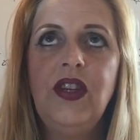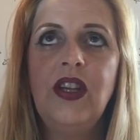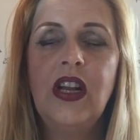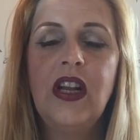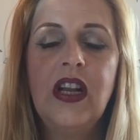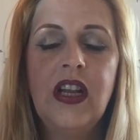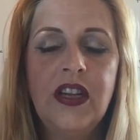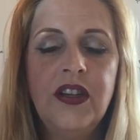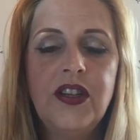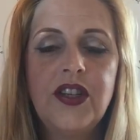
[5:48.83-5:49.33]

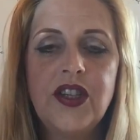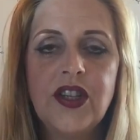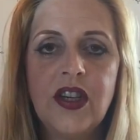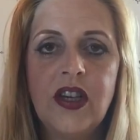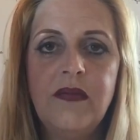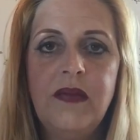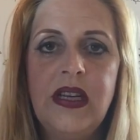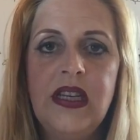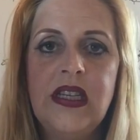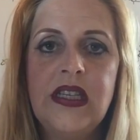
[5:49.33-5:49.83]
Your
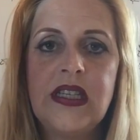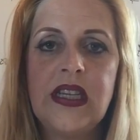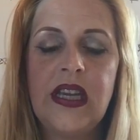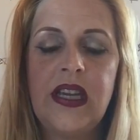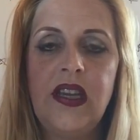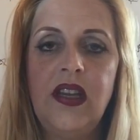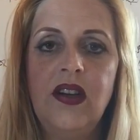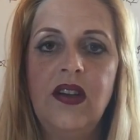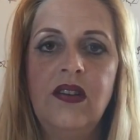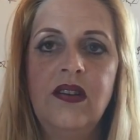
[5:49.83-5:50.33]
lunchtime
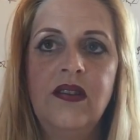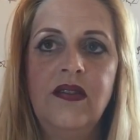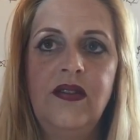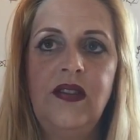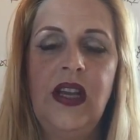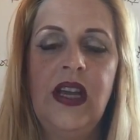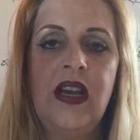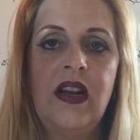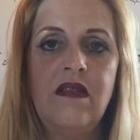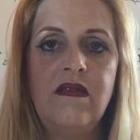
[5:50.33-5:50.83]
intake
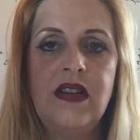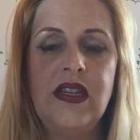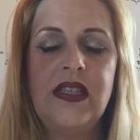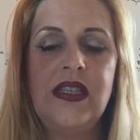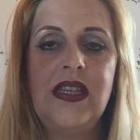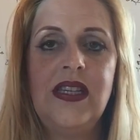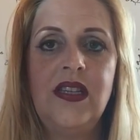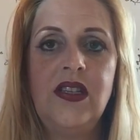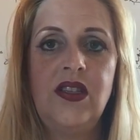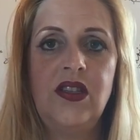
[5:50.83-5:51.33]
of
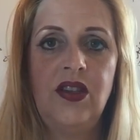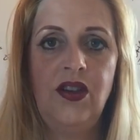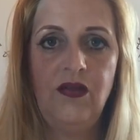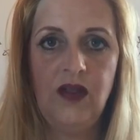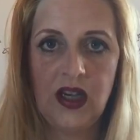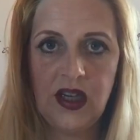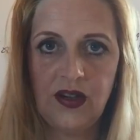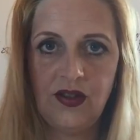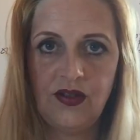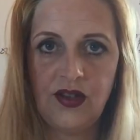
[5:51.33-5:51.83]
calories is
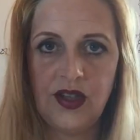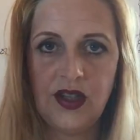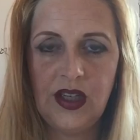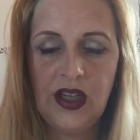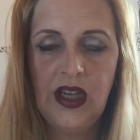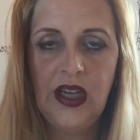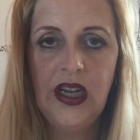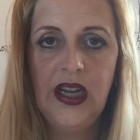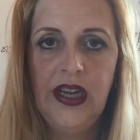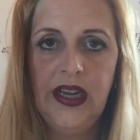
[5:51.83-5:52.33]
200.
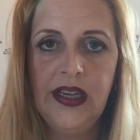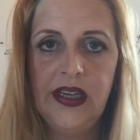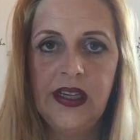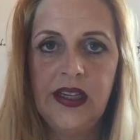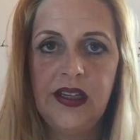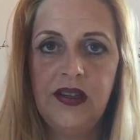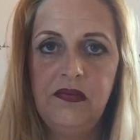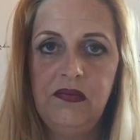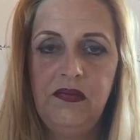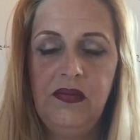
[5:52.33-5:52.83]

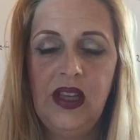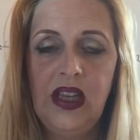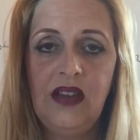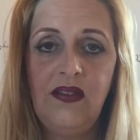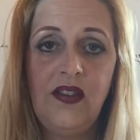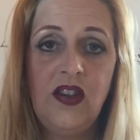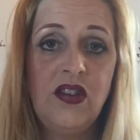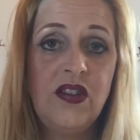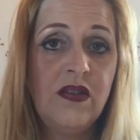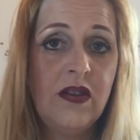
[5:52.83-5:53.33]

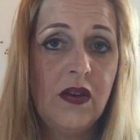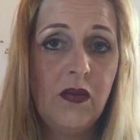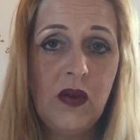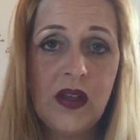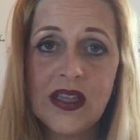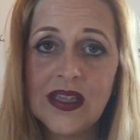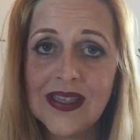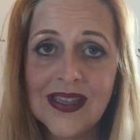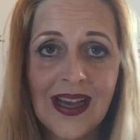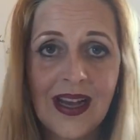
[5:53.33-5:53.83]
If you do it
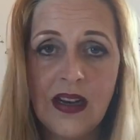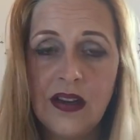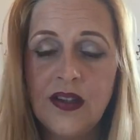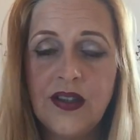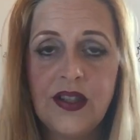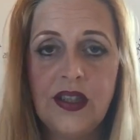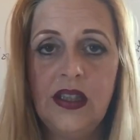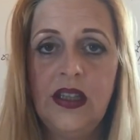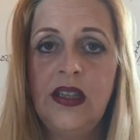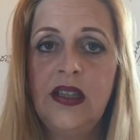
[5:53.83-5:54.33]
with a
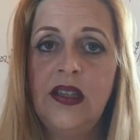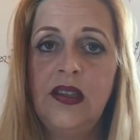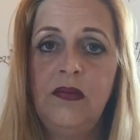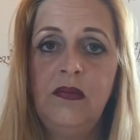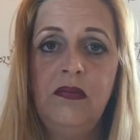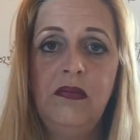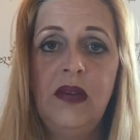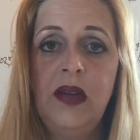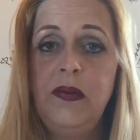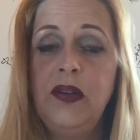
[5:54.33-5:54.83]
salad,
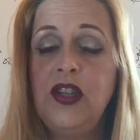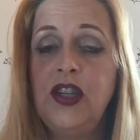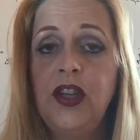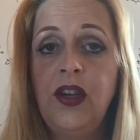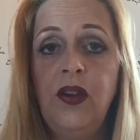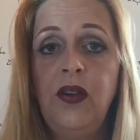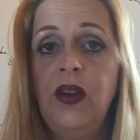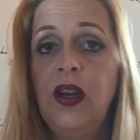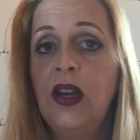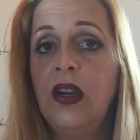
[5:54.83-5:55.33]
maybe
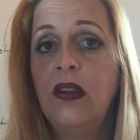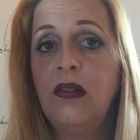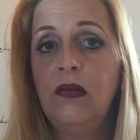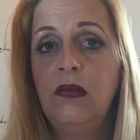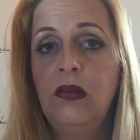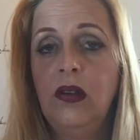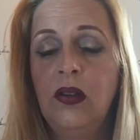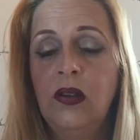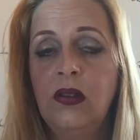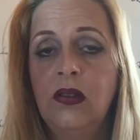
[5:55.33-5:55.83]

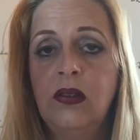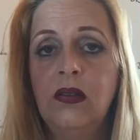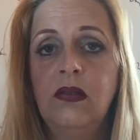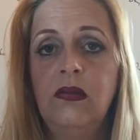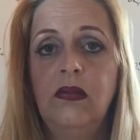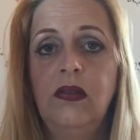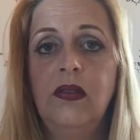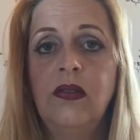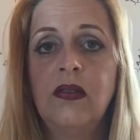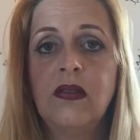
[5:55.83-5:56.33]
tuna
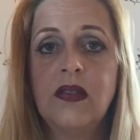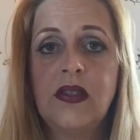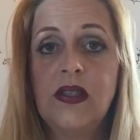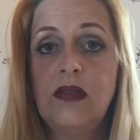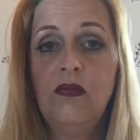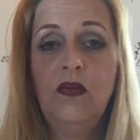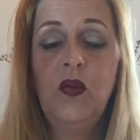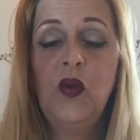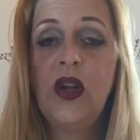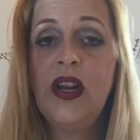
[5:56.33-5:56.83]
or
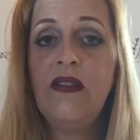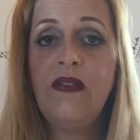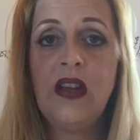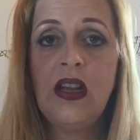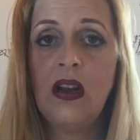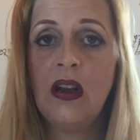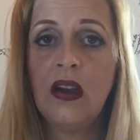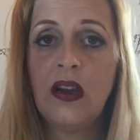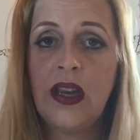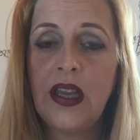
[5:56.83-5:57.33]
whatever
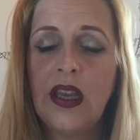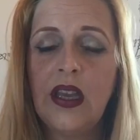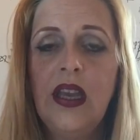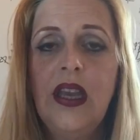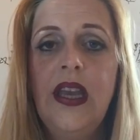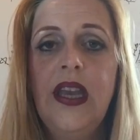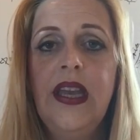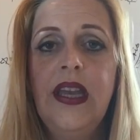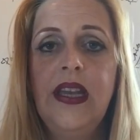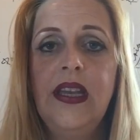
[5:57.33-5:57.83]
you like,
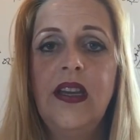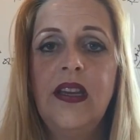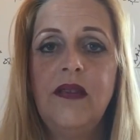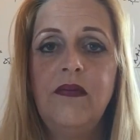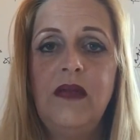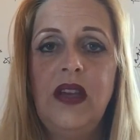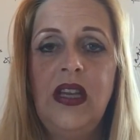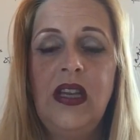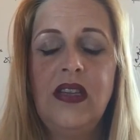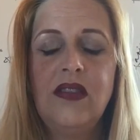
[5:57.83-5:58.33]

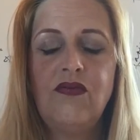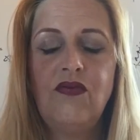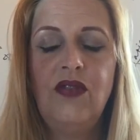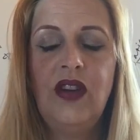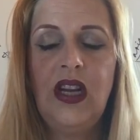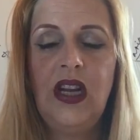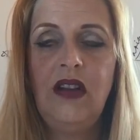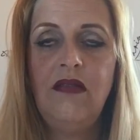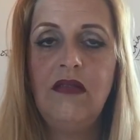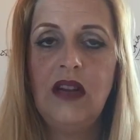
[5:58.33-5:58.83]
it's
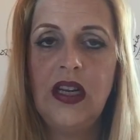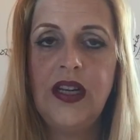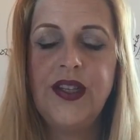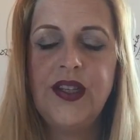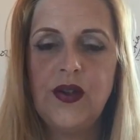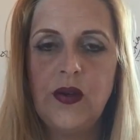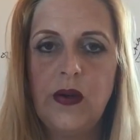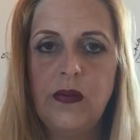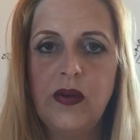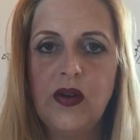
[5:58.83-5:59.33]
really, really
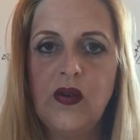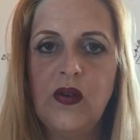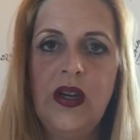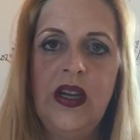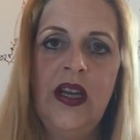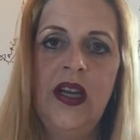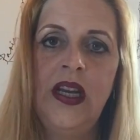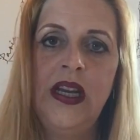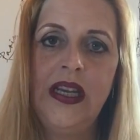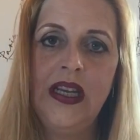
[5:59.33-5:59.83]

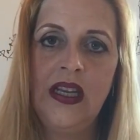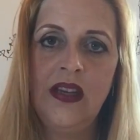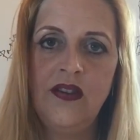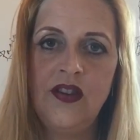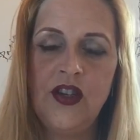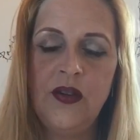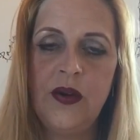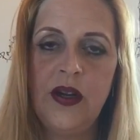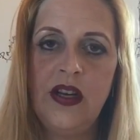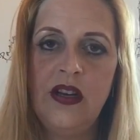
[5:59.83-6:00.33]
doable, and it
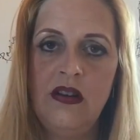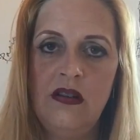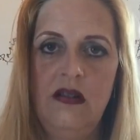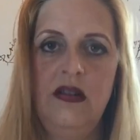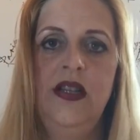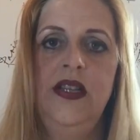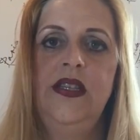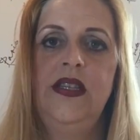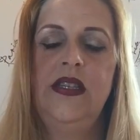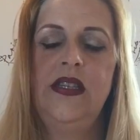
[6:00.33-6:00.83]
gives you a
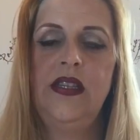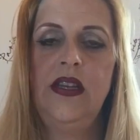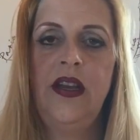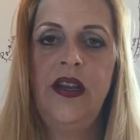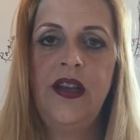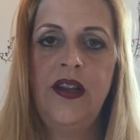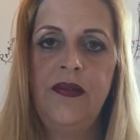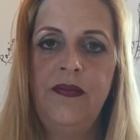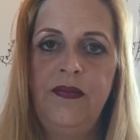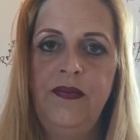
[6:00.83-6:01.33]
nice
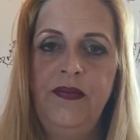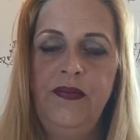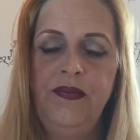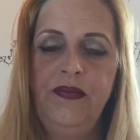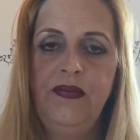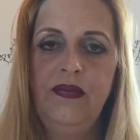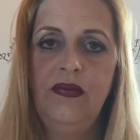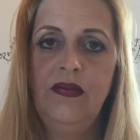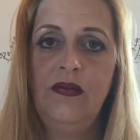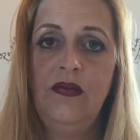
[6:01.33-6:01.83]

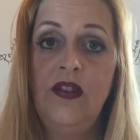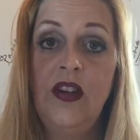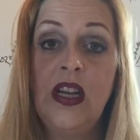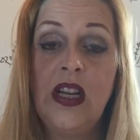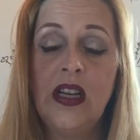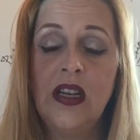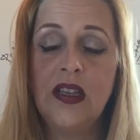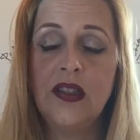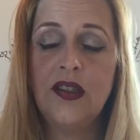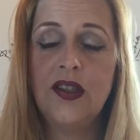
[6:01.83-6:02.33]

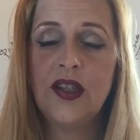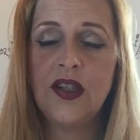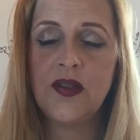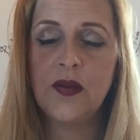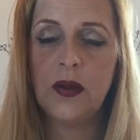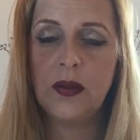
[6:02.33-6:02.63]
filling lunch